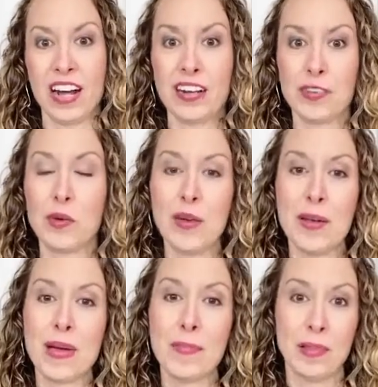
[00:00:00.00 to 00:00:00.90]
And if you
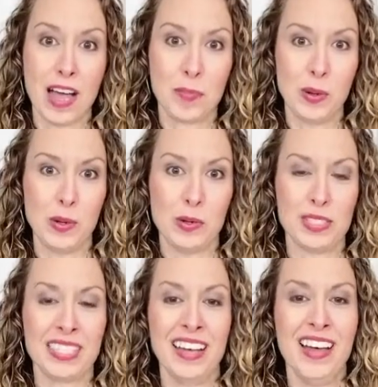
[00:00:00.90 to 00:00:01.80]
read my blog
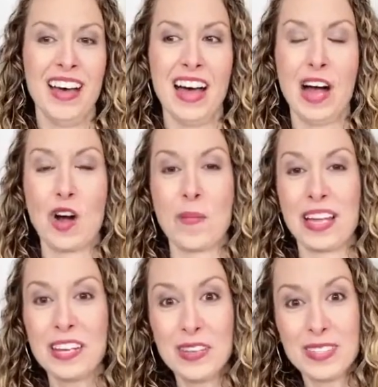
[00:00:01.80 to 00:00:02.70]
post or my
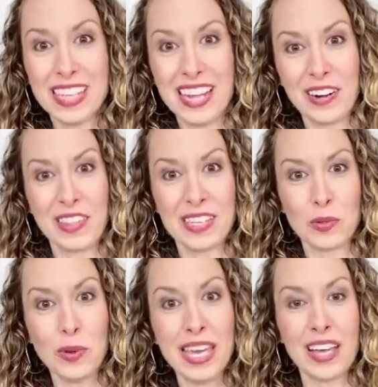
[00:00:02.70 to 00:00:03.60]
newsletter this
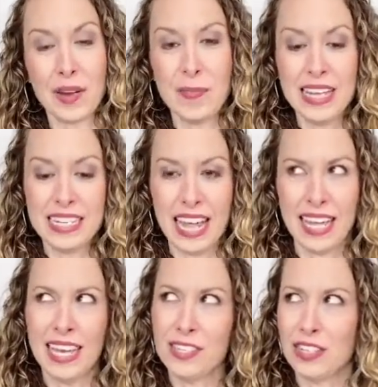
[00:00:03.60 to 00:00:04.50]
week on
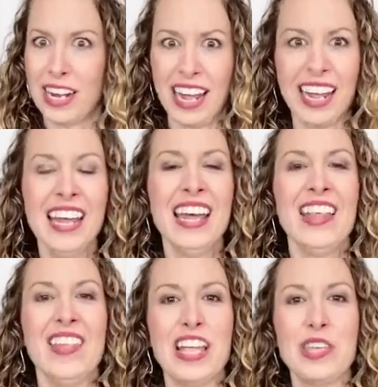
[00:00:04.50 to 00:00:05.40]
yesterday,
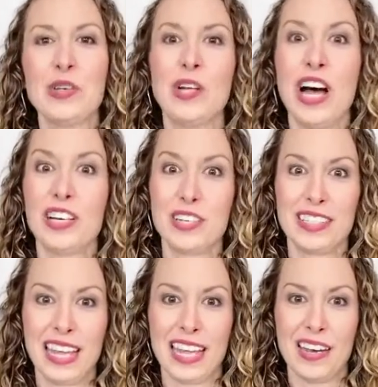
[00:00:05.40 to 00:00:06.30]
then you'll
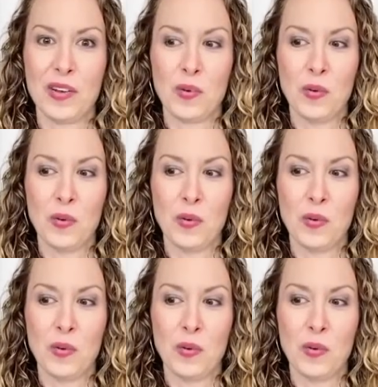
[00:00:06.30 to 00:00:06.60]
understand